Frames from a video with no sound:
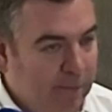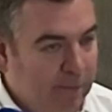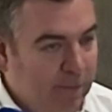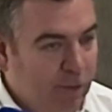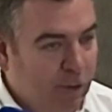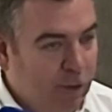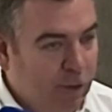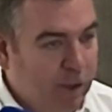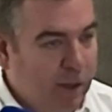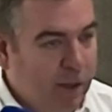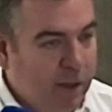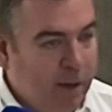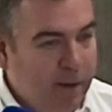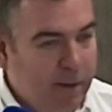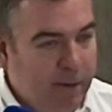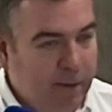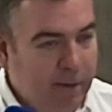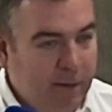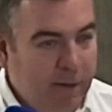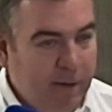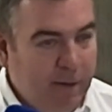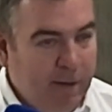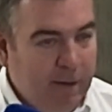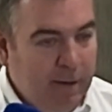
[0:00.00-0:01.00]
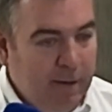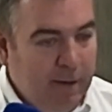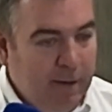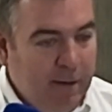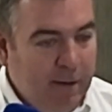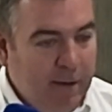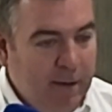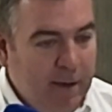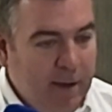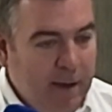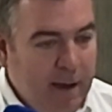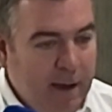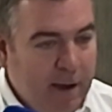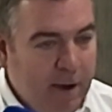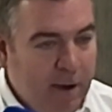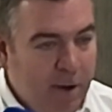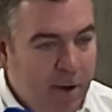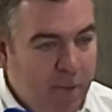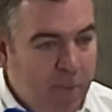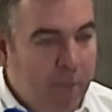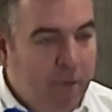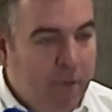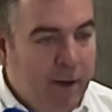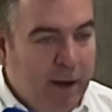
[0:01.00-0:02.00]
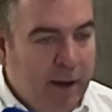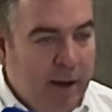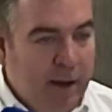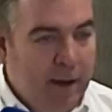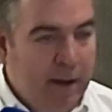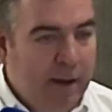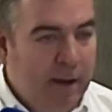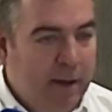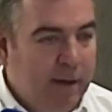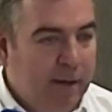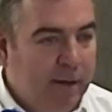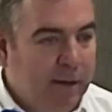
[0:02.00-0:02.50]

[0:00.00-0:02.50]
there's a company